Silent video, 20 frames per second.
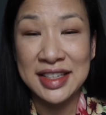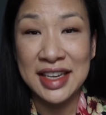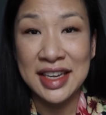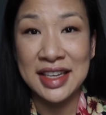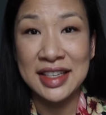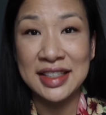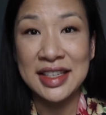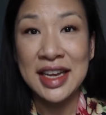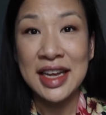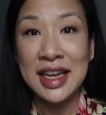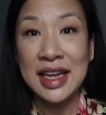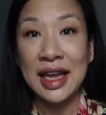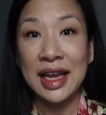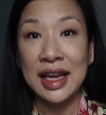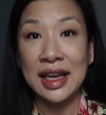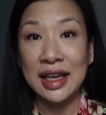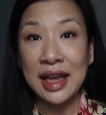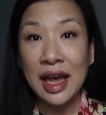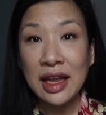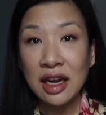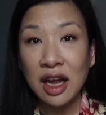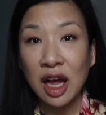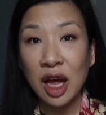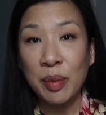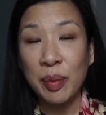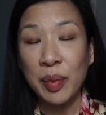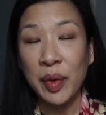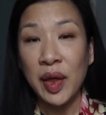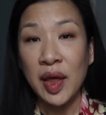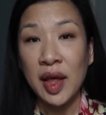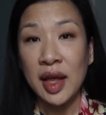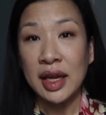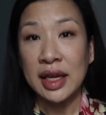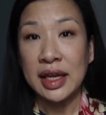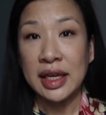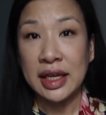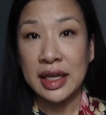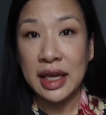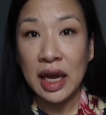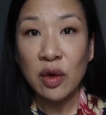is get up,
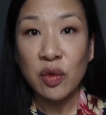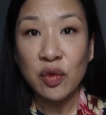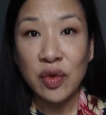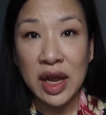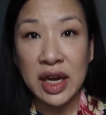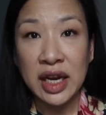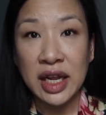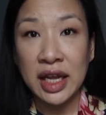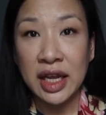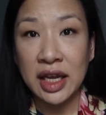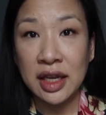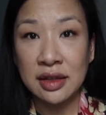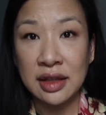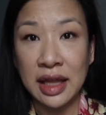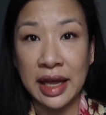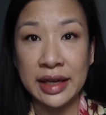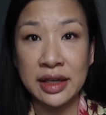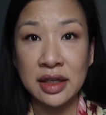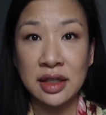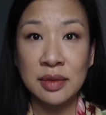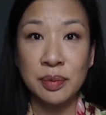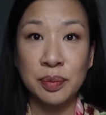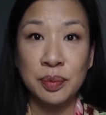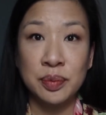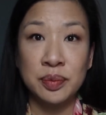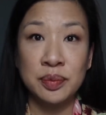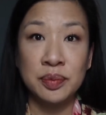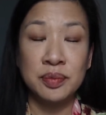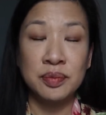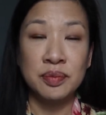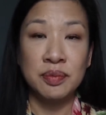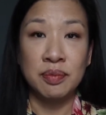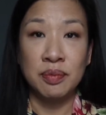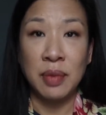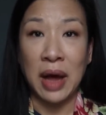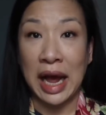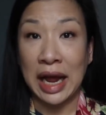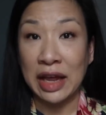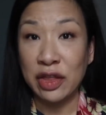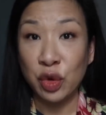get ready, like
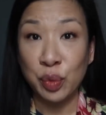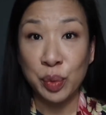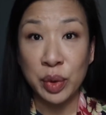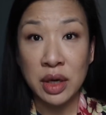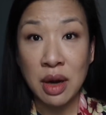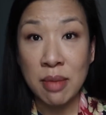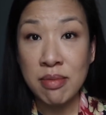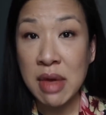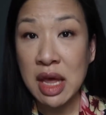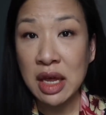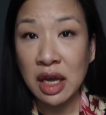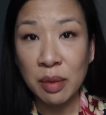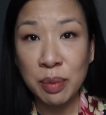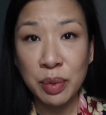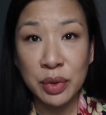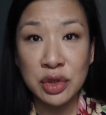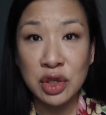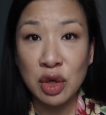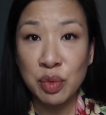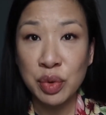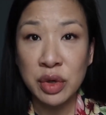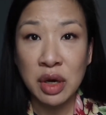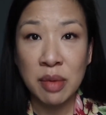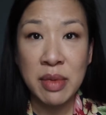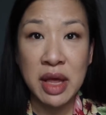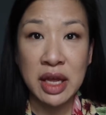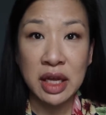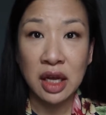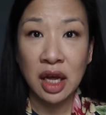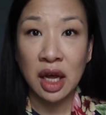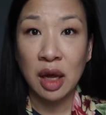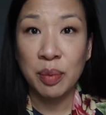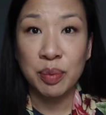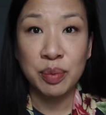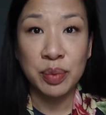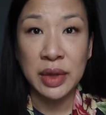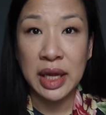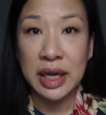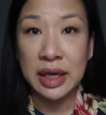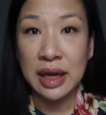either put on makeup or don't put on
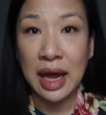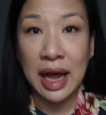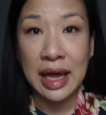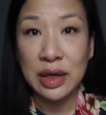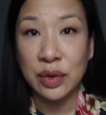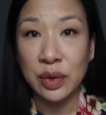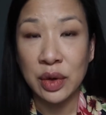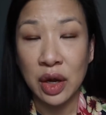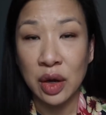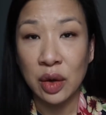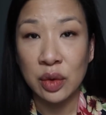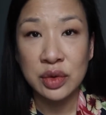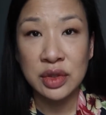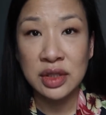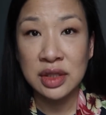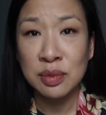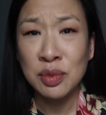makeup, like, I don't know.